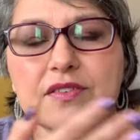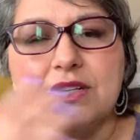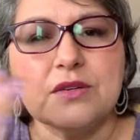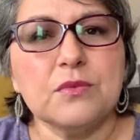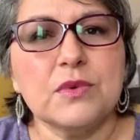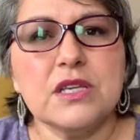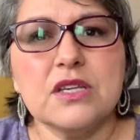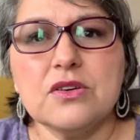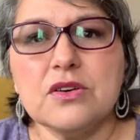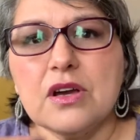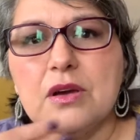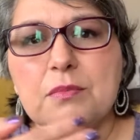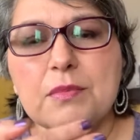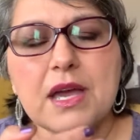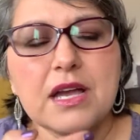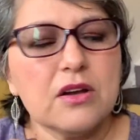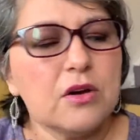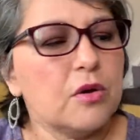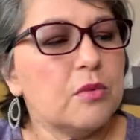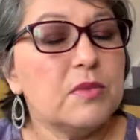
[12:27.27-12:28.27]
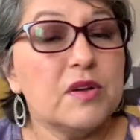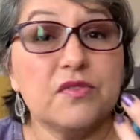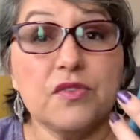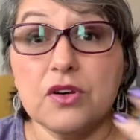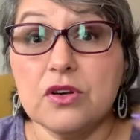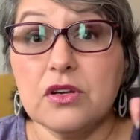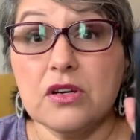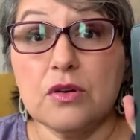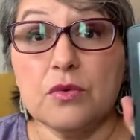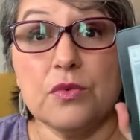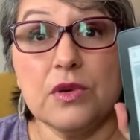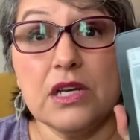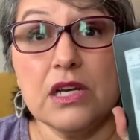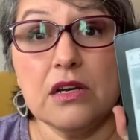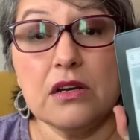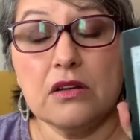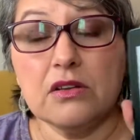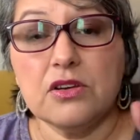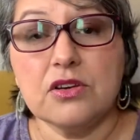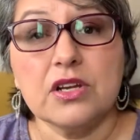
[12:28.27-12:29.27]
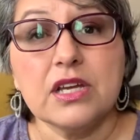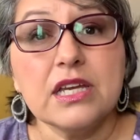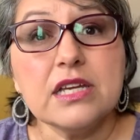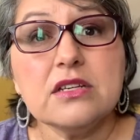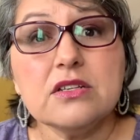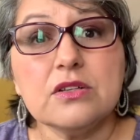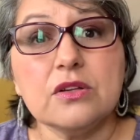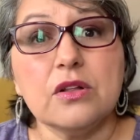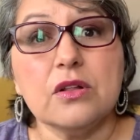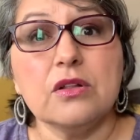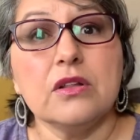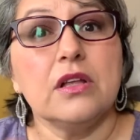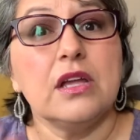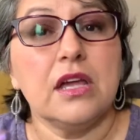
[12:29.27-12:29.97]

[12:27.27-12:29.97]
And when you come back home, if you're gonna read it on your Kindle,